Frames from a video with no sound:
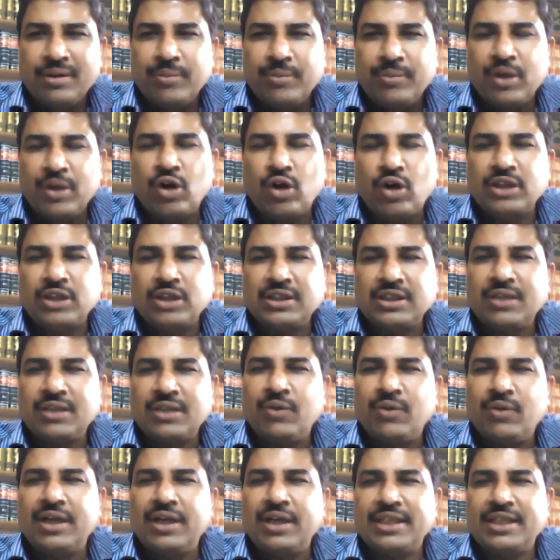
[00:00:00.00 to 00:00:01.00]
because the
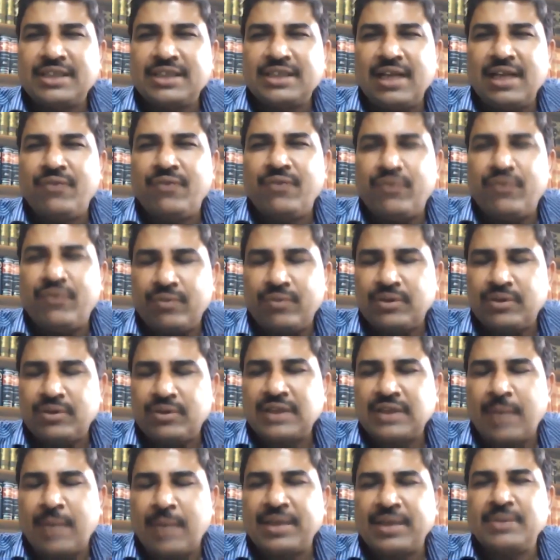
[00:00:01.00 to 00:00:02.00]
word itself,
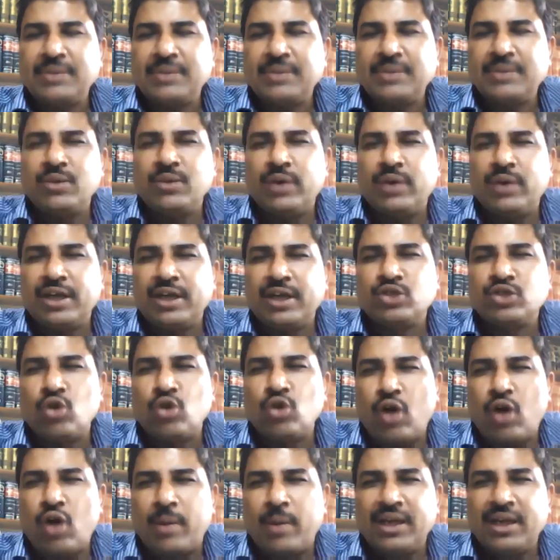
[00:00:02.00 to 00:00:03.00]
sometimes the word is so
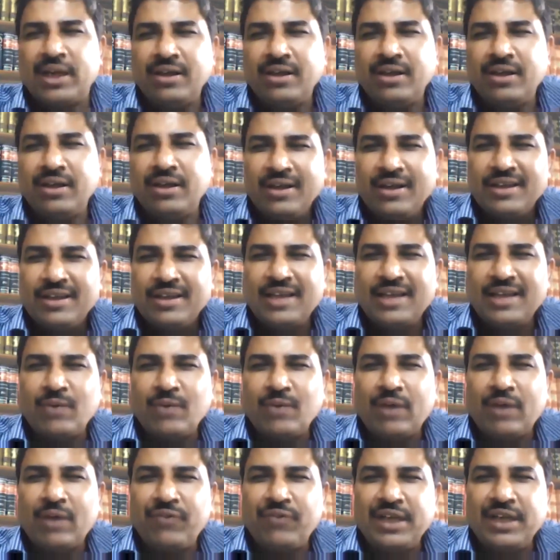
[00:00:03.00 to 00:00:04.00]
common that
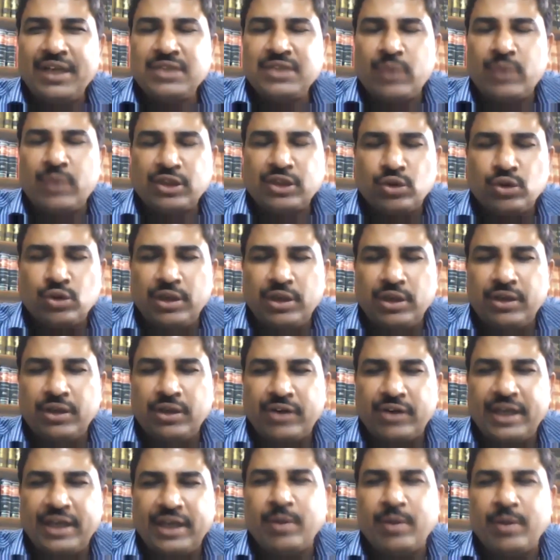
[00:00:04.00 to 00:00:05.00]
one feels one
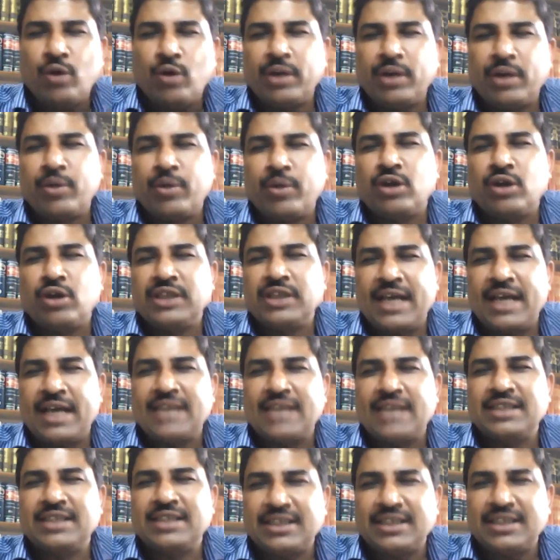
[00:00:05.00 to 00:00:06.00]
shouldn't read about it because he
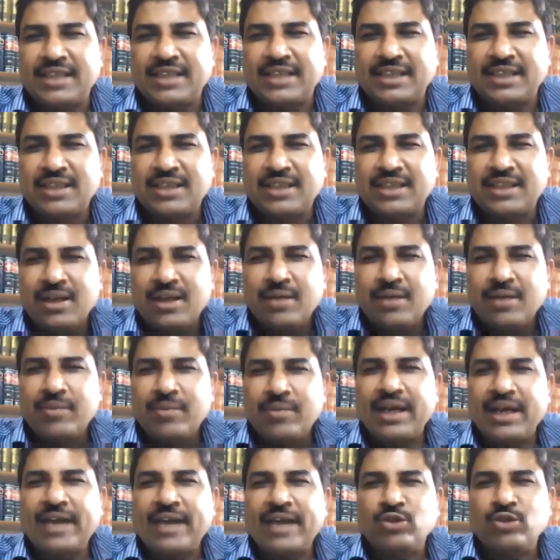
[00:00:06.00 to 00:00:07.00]
has the insights.
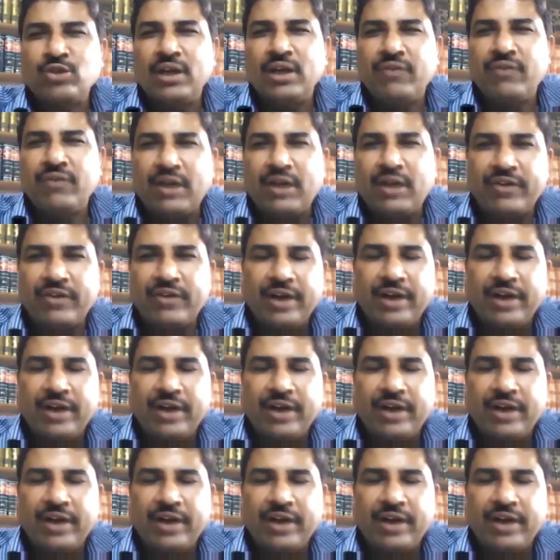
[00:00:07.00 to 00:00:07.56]
But actually, if one